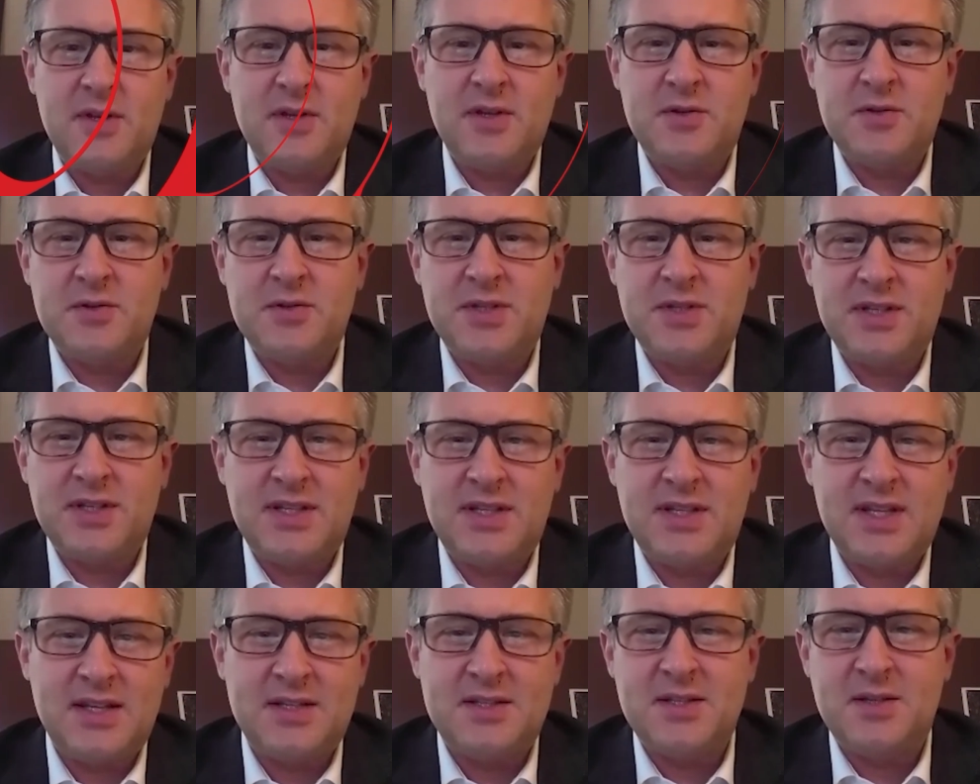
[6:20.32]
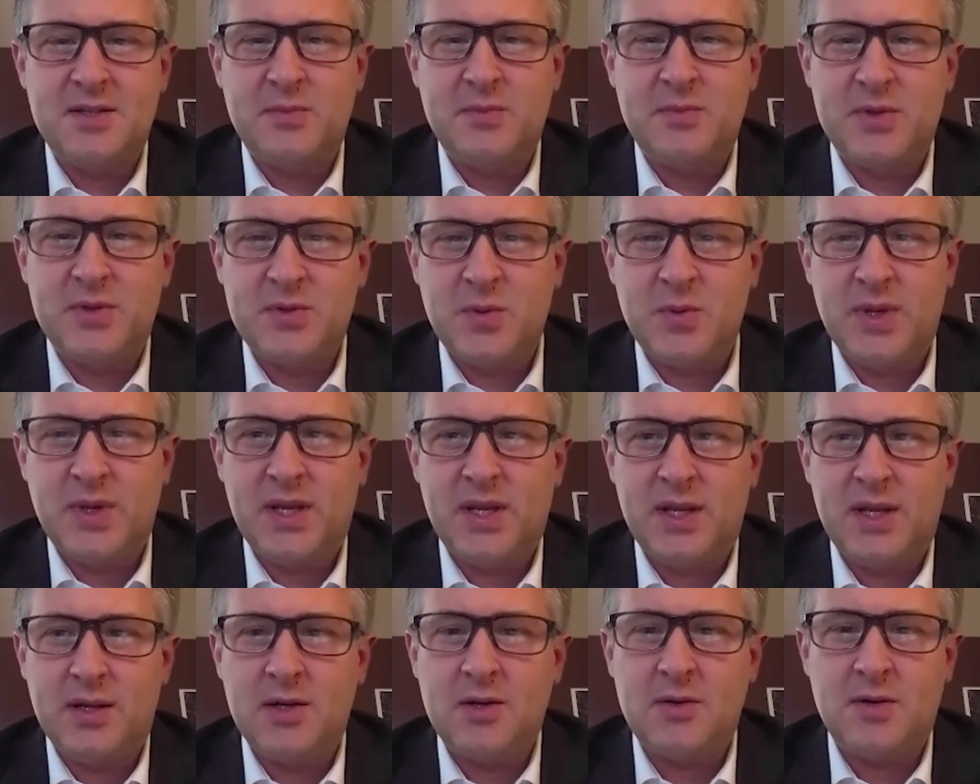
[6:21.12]
interesting tension
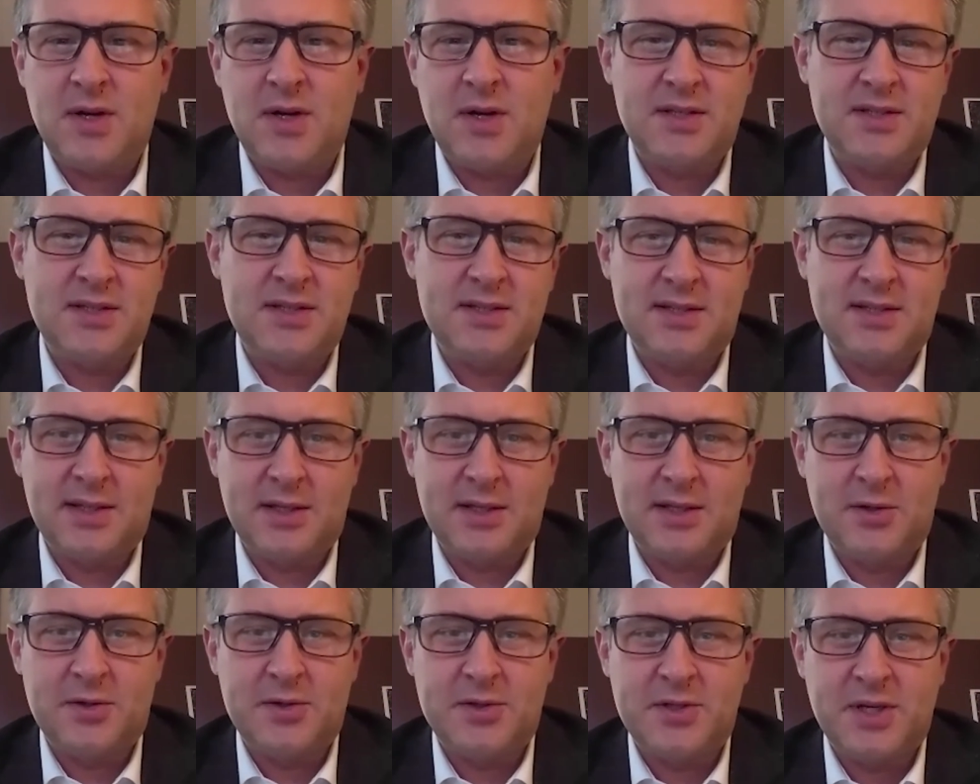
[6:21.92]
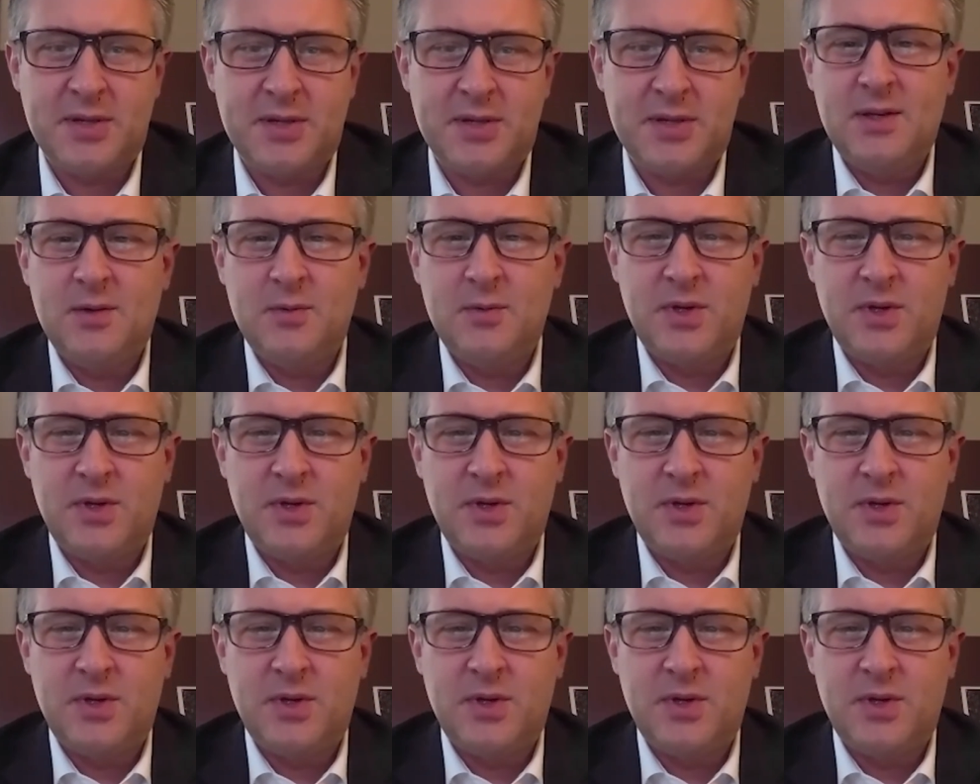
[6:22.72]
between crisis leadership,